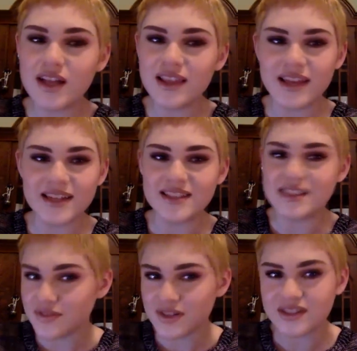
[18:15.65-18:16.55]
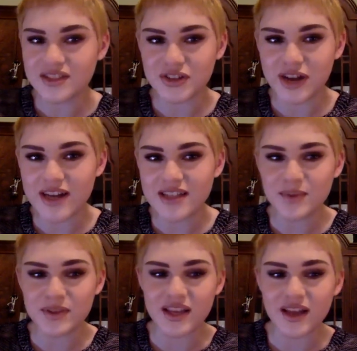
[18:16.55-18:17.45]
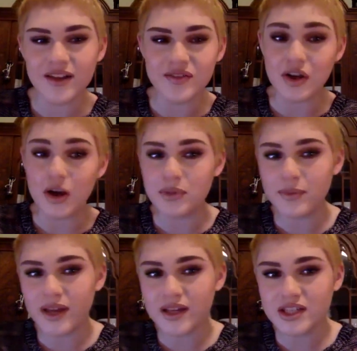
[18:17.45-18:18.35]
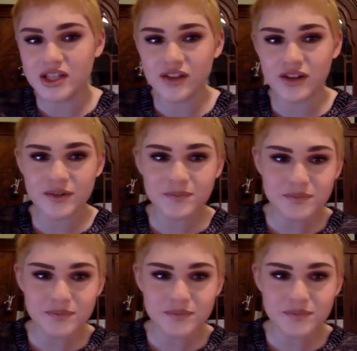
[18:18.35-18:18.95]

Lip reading: like different strengths, but they kind of complement each other